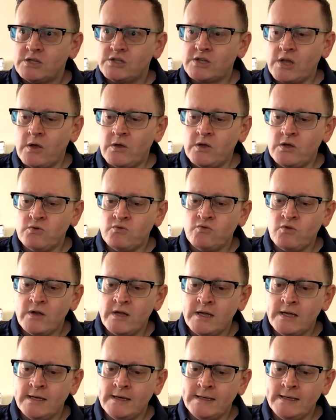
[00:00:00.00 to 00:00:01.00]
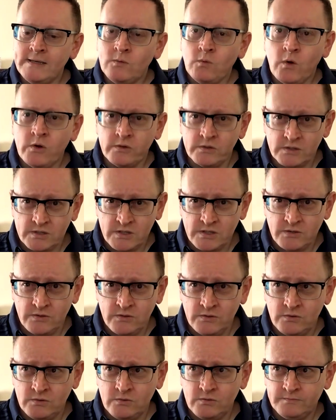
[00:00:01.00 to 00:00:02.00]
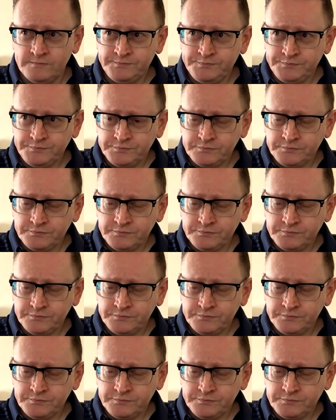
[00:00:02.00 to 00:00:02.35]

So you really want to